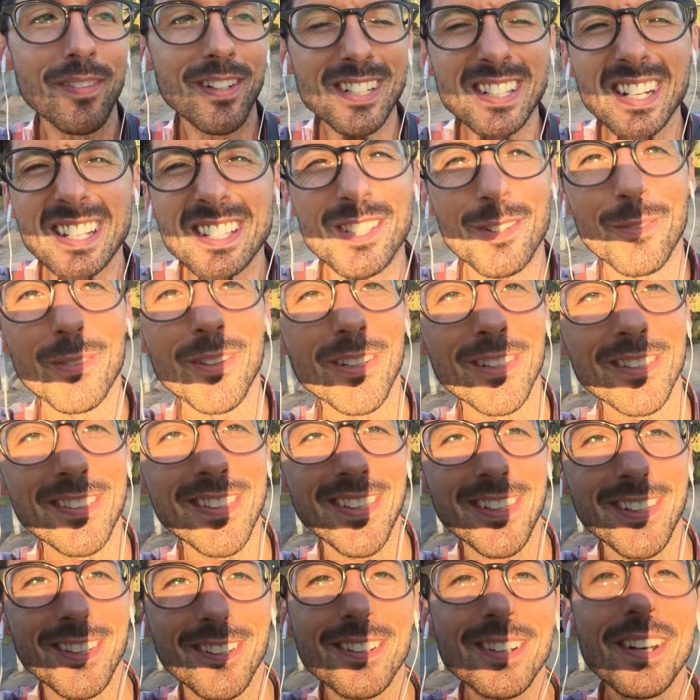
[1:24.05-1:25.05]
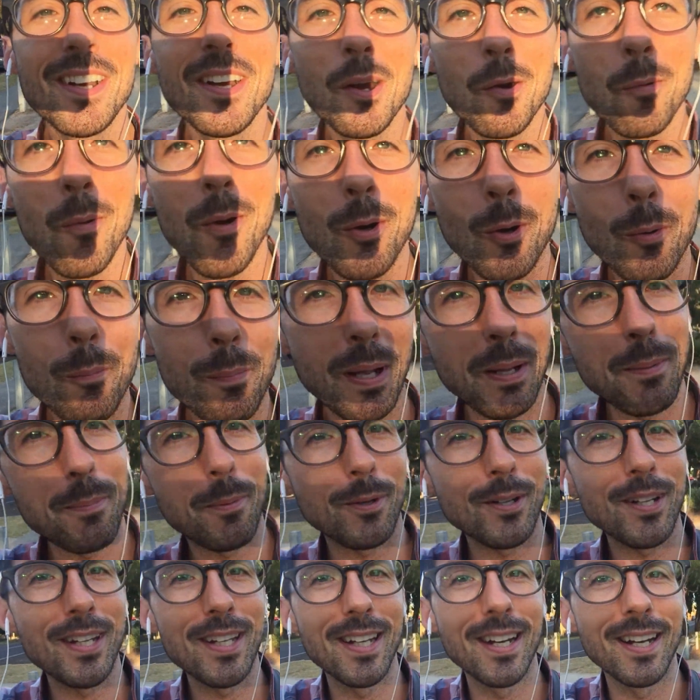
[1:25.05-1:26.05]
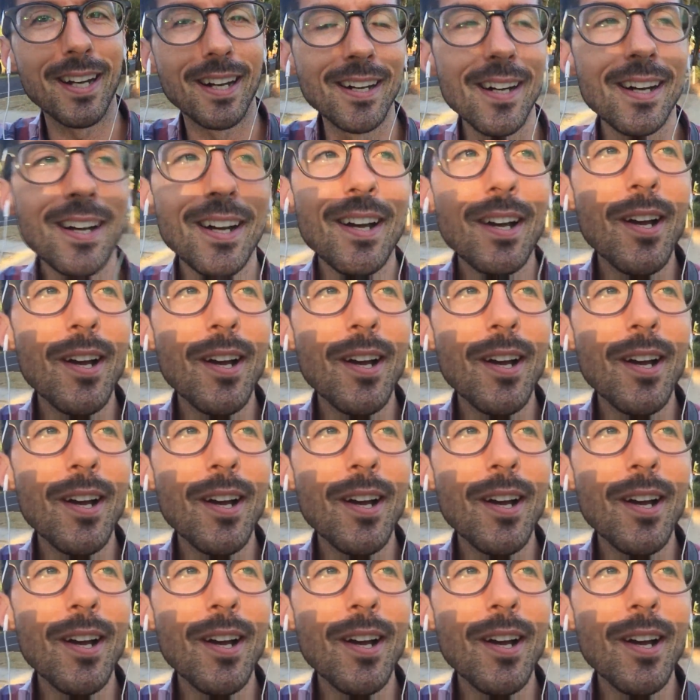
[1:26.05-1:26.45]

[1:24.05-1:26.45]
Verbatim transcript: Because that's the real deal. We're all people here.